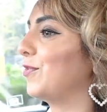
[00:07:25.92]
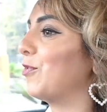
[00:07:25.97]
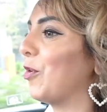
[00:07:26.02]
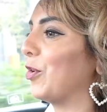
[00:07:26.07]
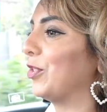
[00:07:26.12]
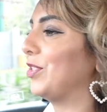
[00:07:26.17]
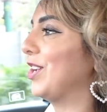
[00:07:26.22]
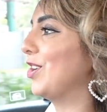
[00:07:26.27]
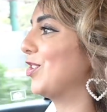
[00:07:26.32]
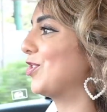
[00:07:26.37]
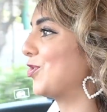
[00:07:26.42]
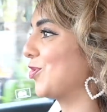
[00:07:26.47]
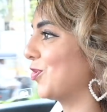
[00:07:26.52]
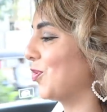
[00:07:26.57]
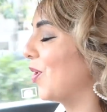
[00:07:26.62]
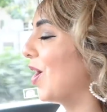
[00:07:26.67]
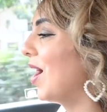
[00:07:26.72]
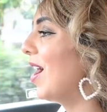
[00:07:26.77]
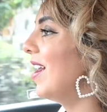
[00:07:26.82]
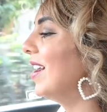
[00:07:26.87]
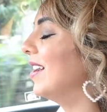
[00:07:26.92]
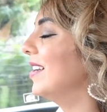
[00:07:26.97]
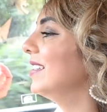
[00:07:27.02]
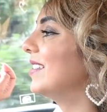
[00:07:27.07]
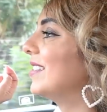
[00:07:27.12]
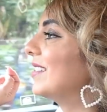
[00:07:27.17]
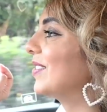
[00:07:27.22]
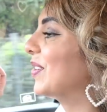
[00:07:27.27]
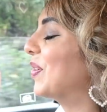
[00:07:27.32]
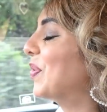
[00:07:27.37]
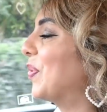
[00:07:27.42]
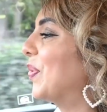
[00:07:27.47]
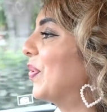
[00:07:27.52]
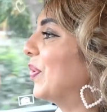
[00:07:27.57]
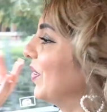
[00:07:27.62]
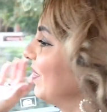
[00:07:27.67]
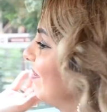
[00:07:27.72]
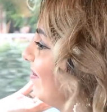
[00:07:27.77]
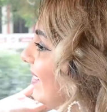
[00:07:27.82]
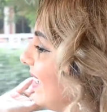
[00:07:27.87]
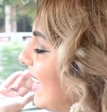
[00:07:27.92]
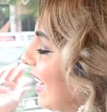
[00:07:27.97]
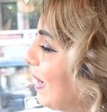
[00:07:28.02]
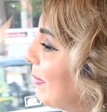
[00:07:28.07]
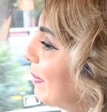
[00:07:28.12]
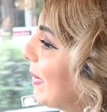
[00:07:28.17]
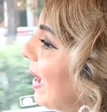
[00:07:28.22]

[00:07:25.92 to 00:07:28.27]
for their show. So getting